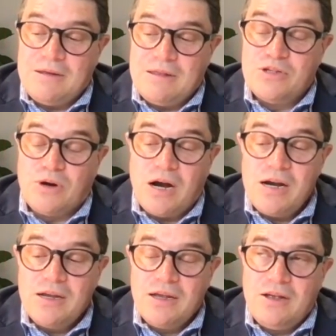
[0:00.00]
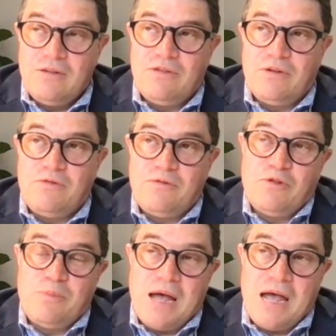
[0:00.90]
drug for
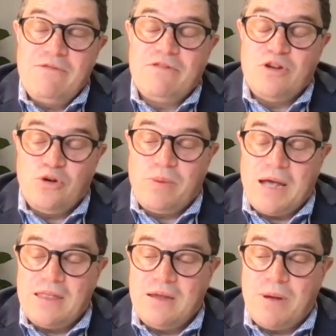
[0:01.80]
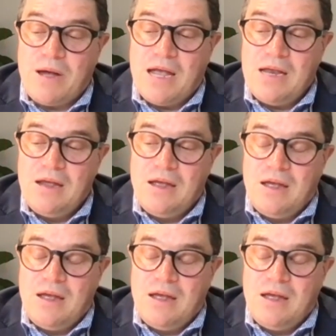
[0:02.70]
pain, for neuropathic pain.